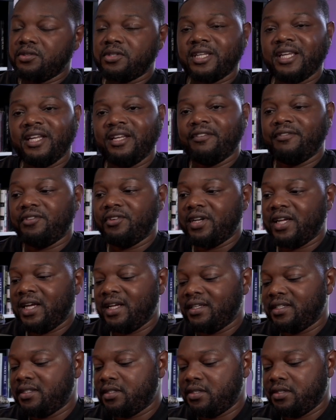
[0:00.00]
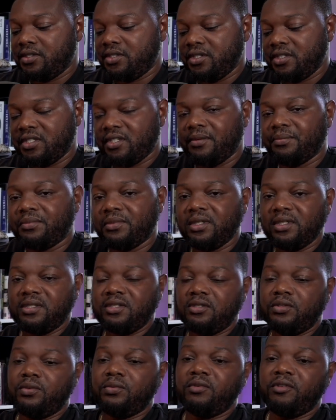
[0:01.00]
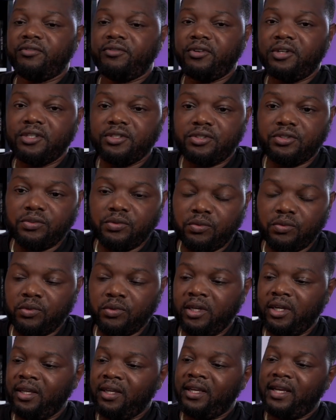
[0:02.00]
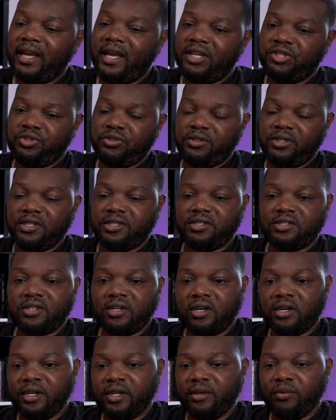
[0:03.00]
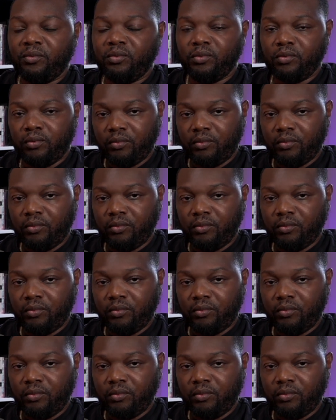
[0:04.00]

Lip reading: And if you're not, this is just something to refer to as you get started,